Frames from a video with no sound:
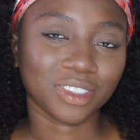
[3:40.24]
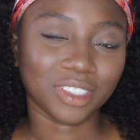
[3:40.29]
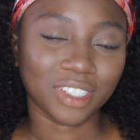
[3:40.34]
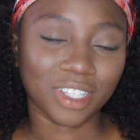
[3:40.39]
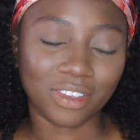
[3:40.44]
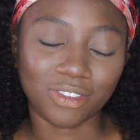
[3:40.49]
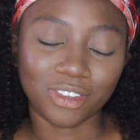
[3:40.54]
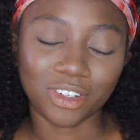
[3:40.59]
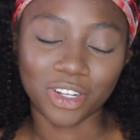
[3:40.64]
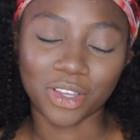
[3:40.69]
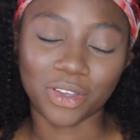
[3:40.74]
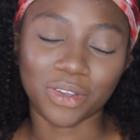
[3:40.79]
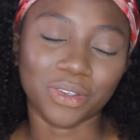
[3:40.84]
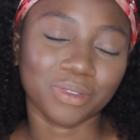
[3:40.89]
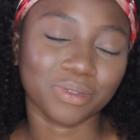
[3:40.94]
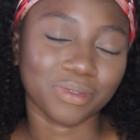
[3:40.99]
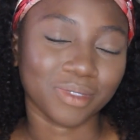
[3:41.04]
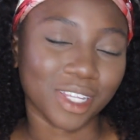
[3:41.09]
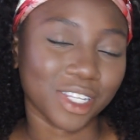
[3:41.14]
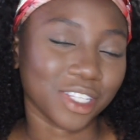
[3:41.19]
Even
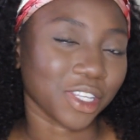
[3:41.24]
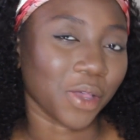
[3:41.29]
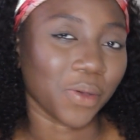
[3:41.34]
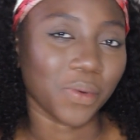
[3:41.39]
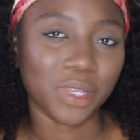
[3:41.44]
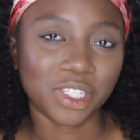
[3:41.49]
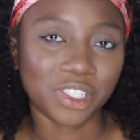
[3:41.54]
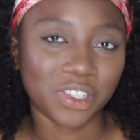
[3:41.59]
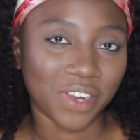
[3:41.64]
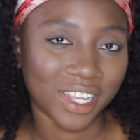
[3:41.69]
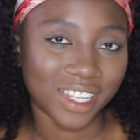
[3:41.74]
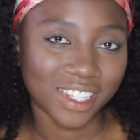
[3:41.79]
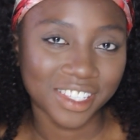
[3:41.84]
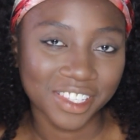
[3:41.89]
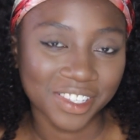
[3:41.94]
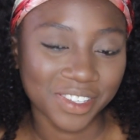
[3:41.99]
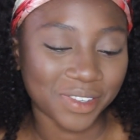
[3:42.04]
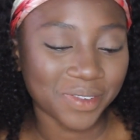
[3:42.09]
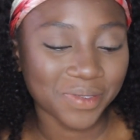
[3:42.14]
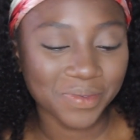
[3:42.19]
though it's always great
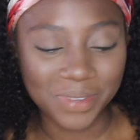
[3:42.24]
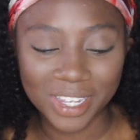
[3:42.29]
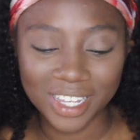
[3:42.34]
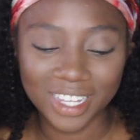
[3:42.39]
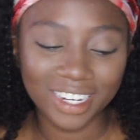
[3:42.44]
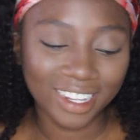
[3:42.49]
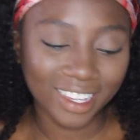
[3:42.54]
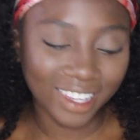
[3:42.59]
too, but